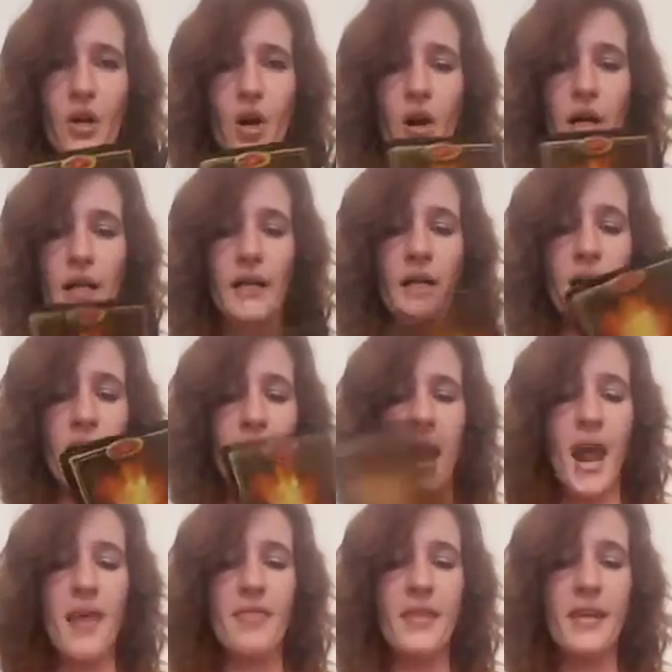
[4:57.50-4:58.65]
on,
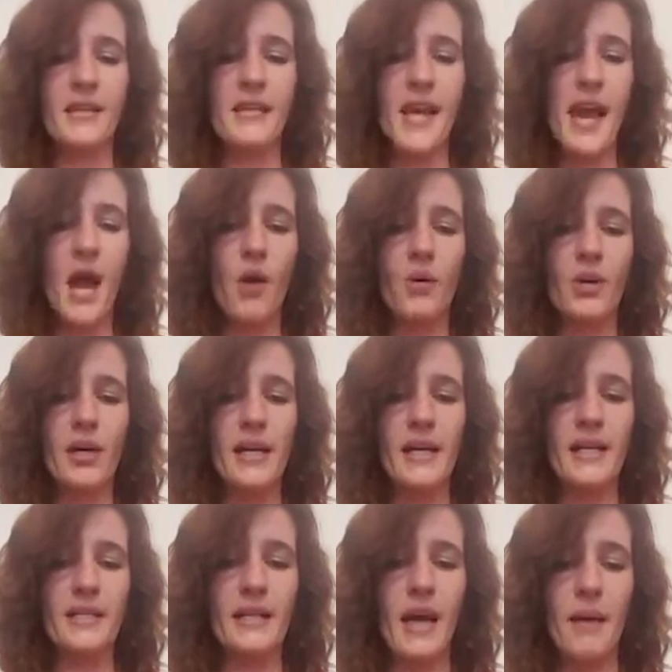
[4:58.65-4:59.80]
and the Tower
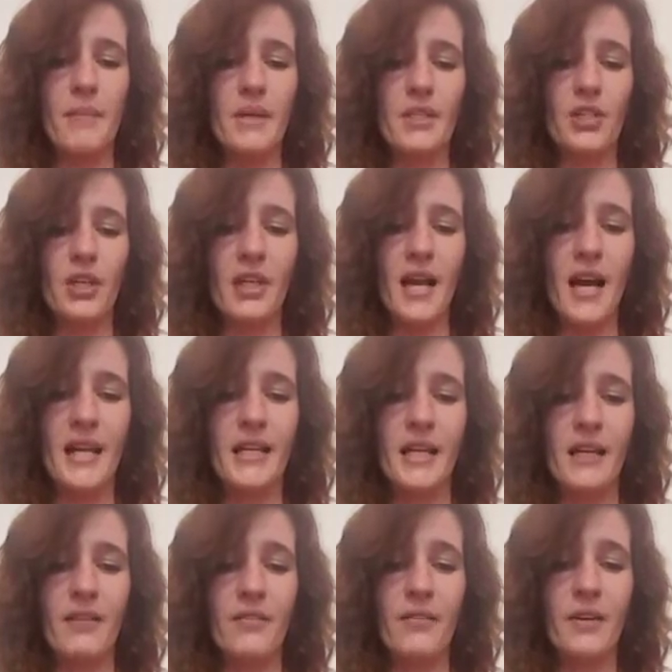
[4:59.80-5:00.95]
is coming to kind
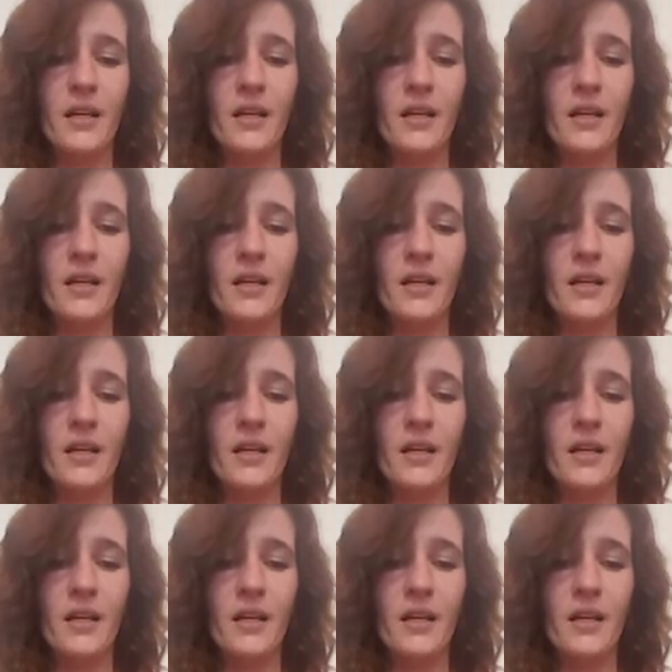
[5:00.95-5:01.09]
of